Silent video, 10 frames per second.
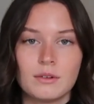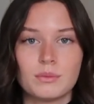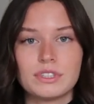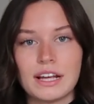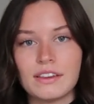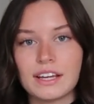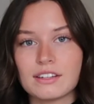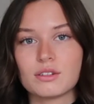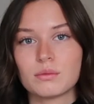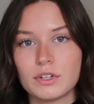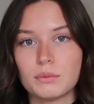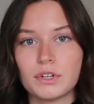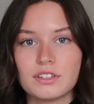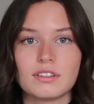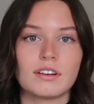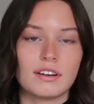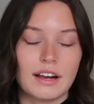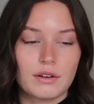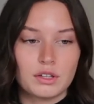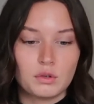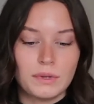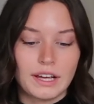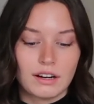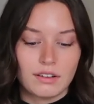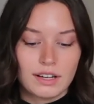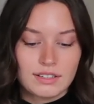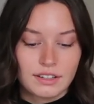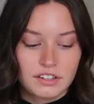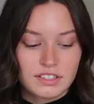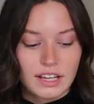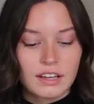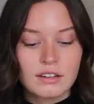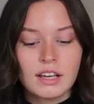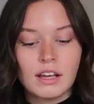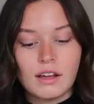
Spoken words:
pretend like it's a real person and how you would be analyzing their skin.